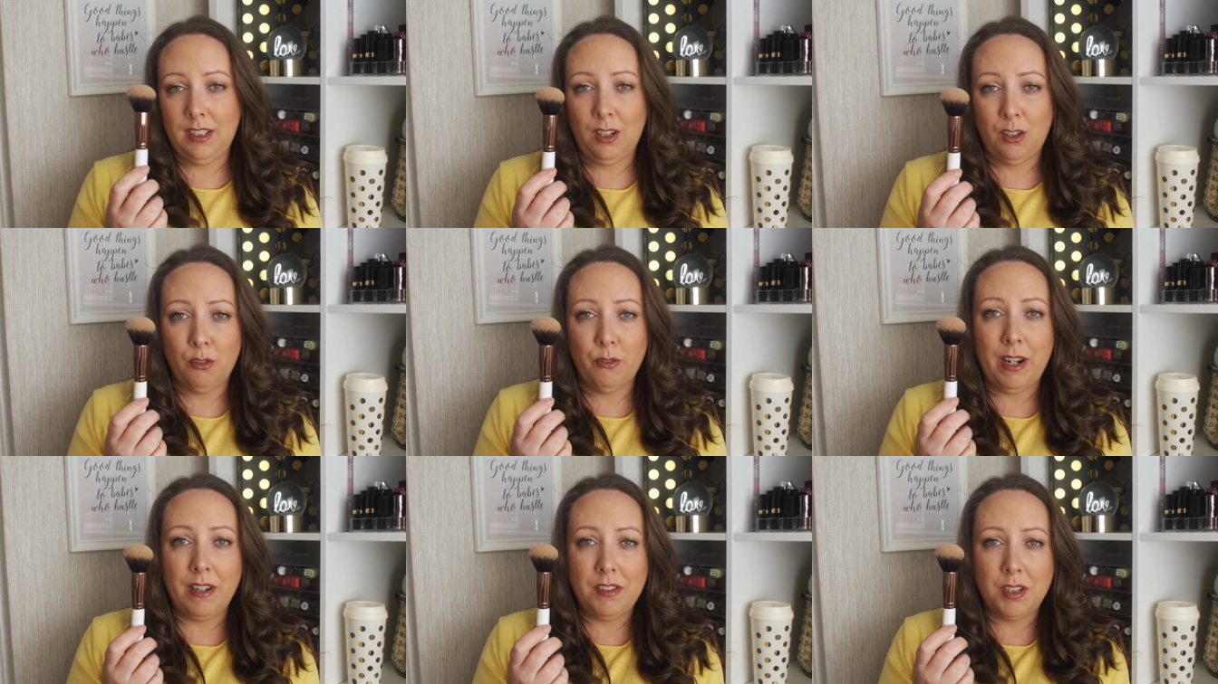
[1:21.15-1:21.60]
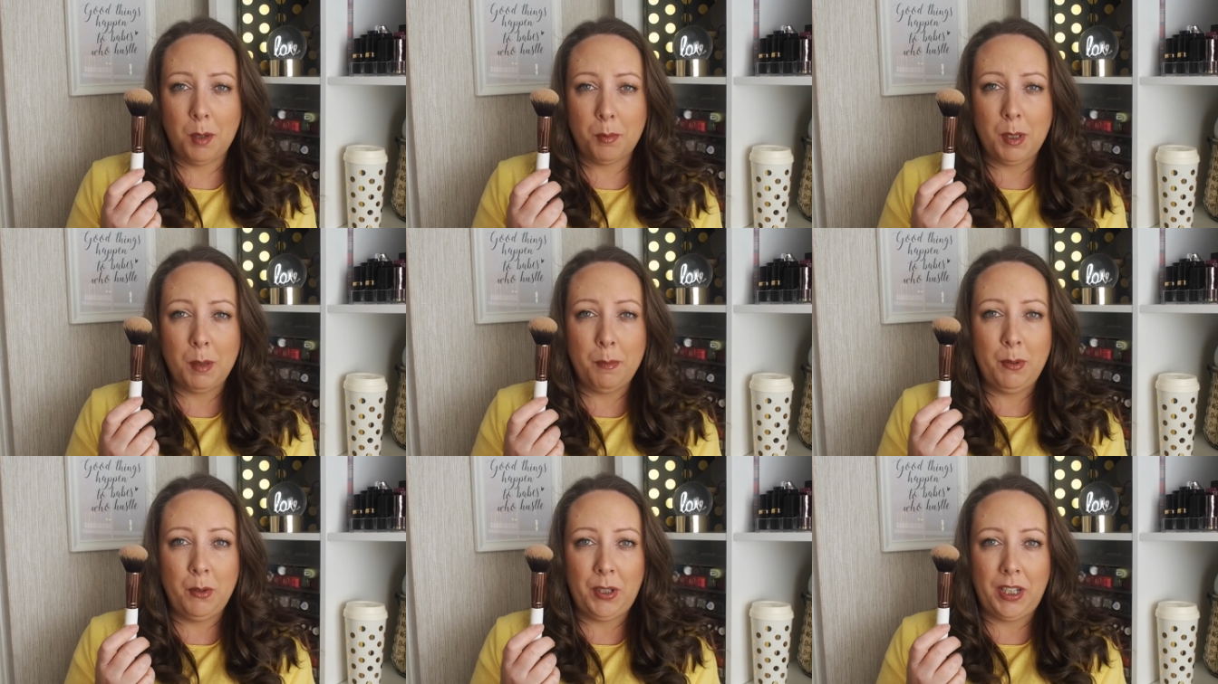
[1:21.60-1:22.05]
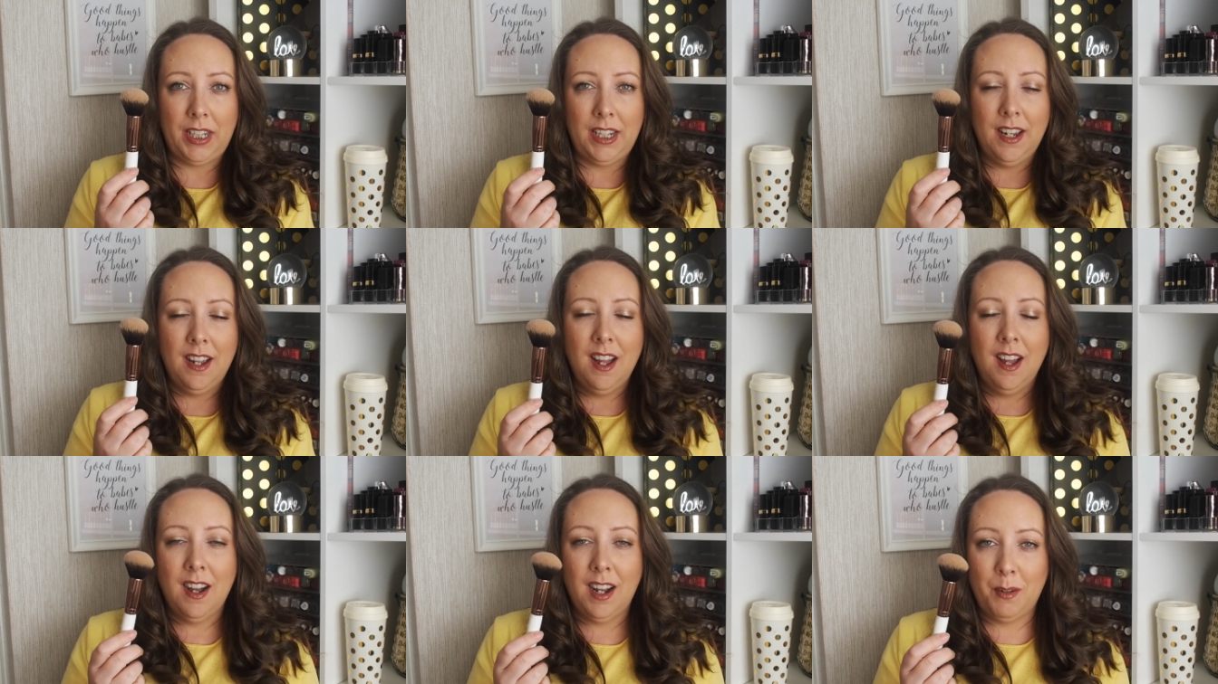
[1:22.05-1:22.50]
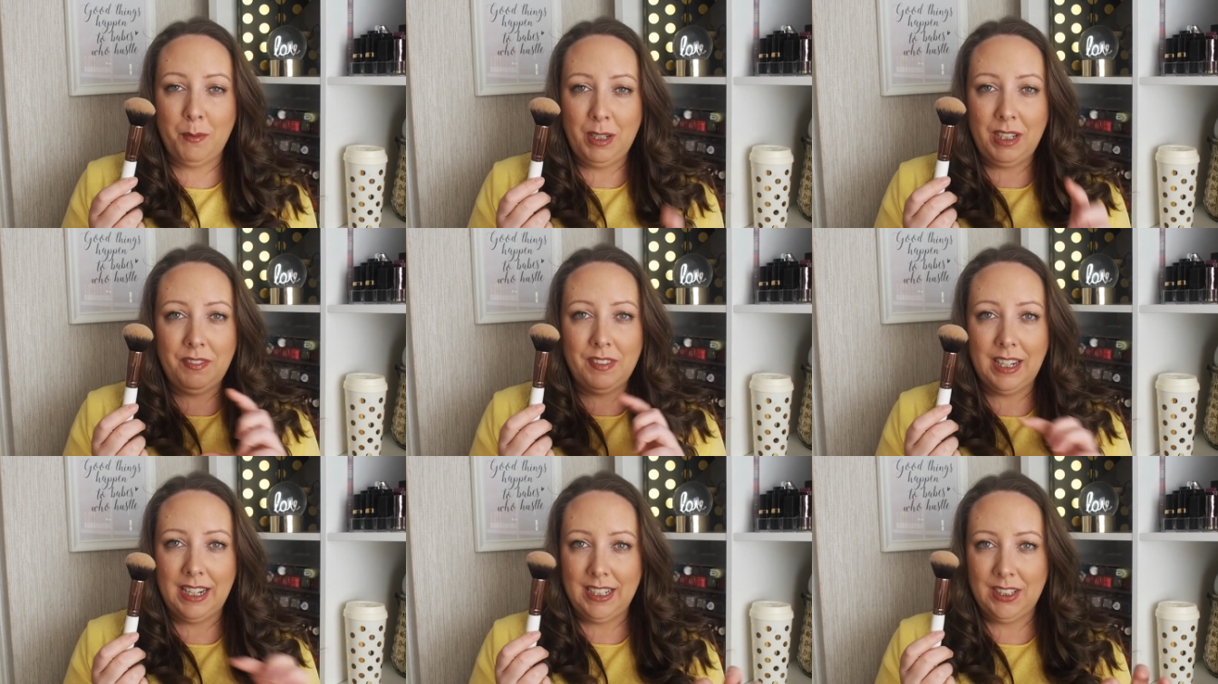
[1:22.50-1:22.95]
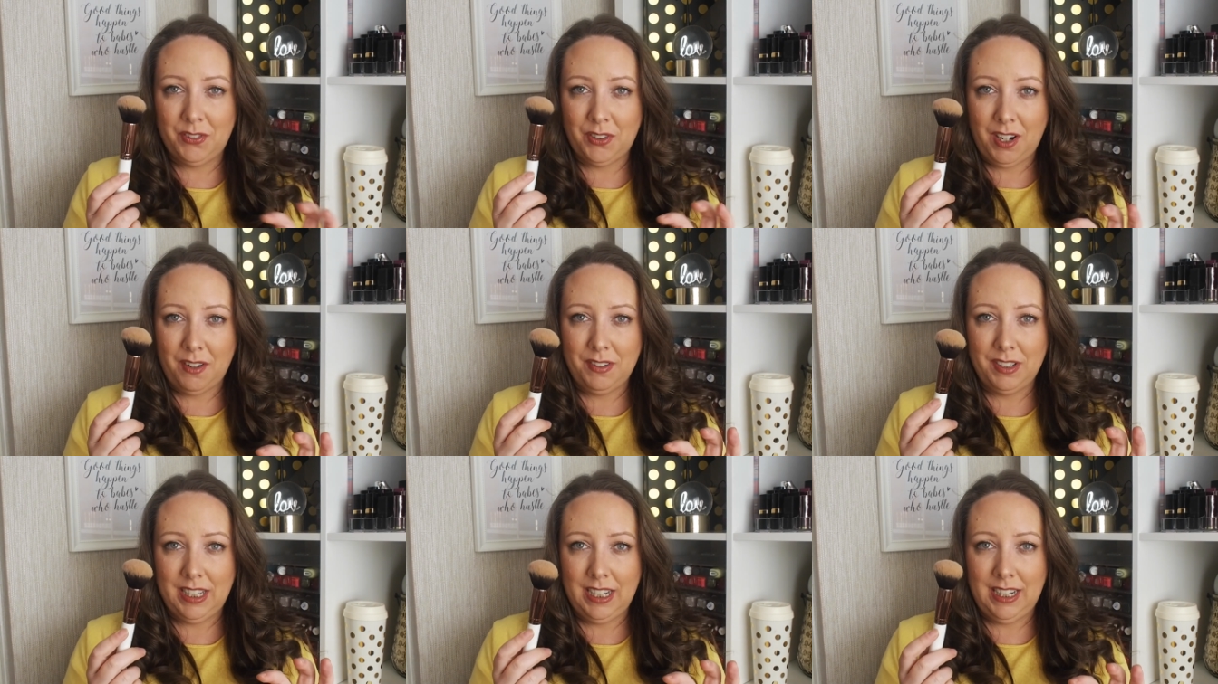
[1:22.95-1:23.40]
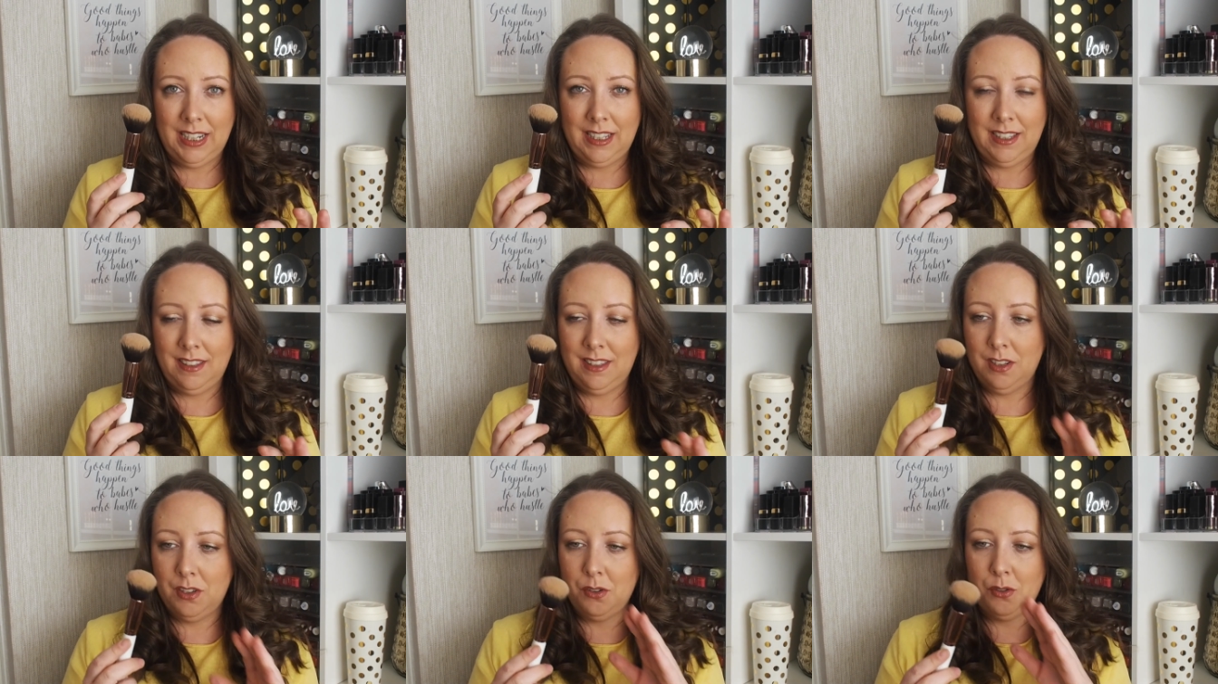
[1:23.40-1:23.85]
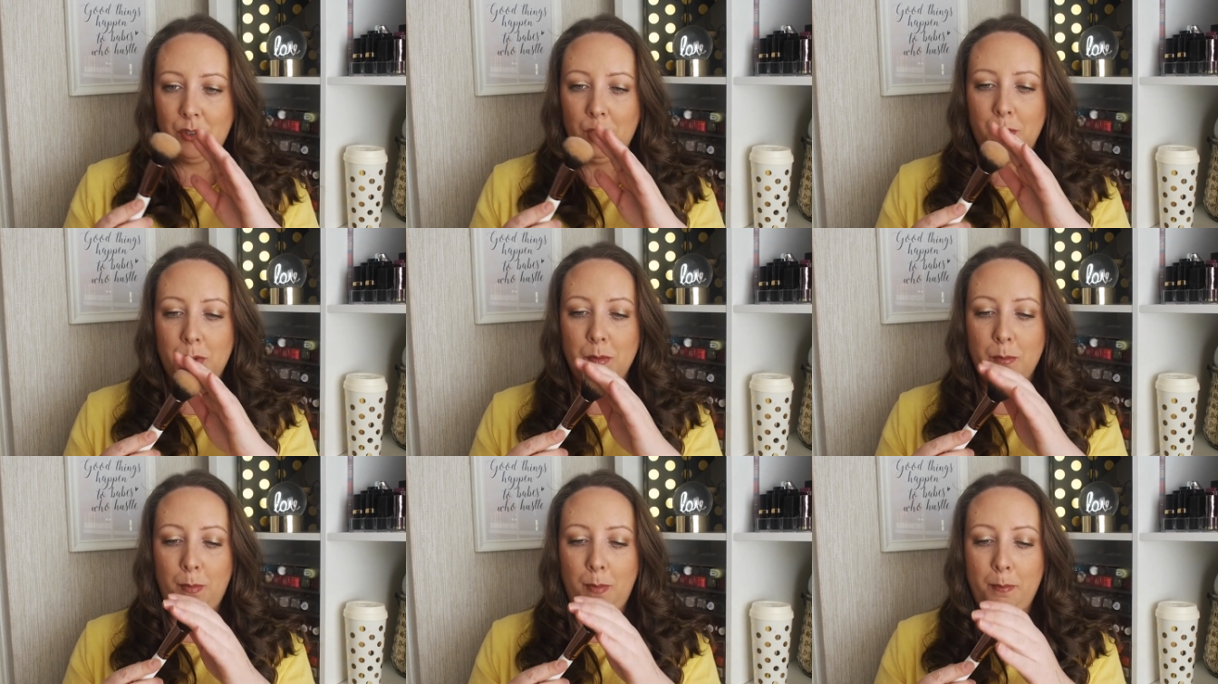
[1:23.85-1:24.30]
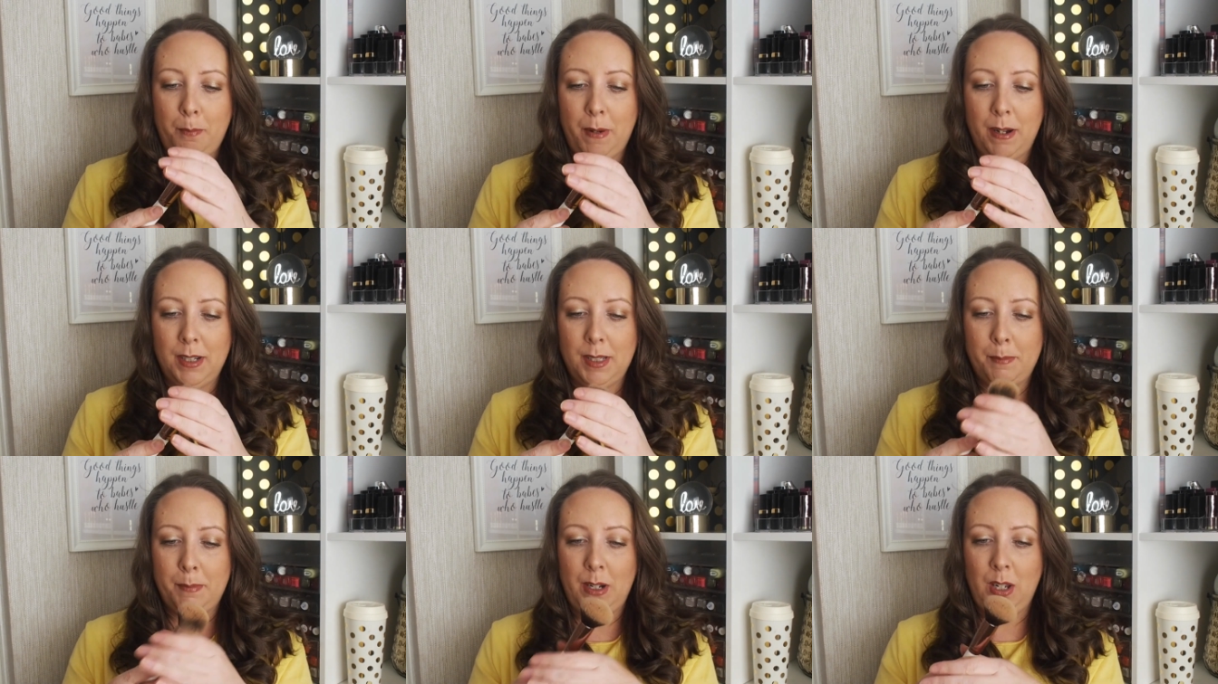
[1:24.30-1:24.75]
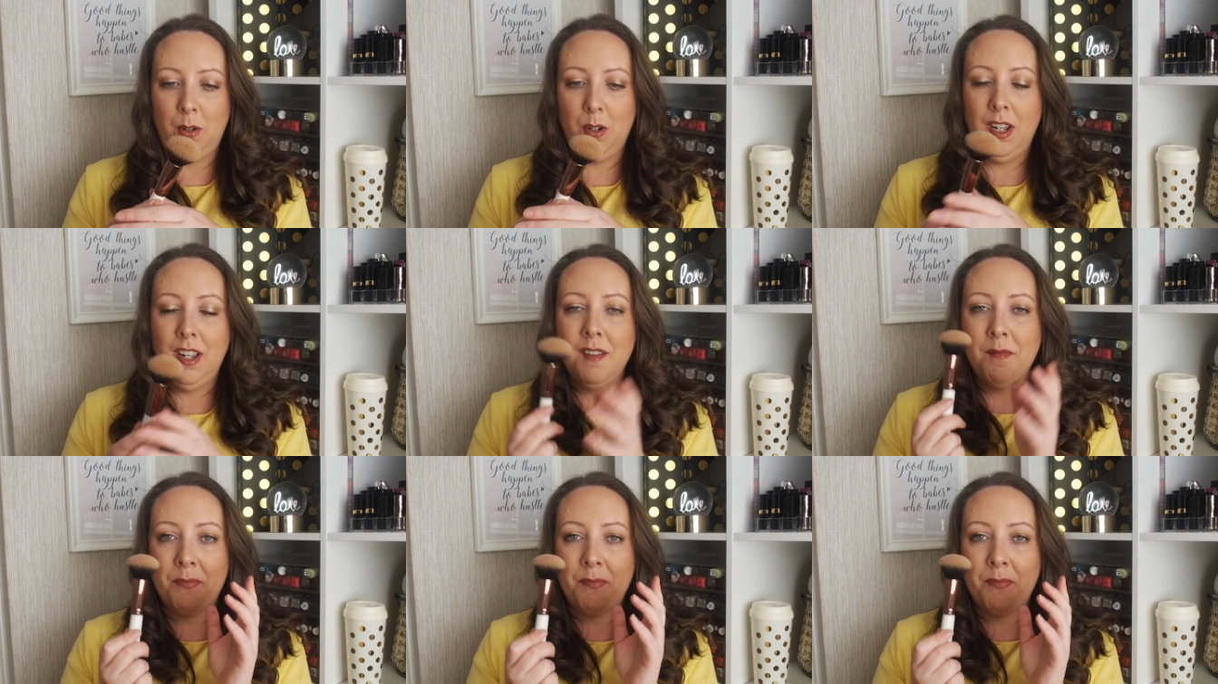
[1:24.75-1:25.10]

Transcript: her ground top Kabuki. I will leave the links for everything in the description box below.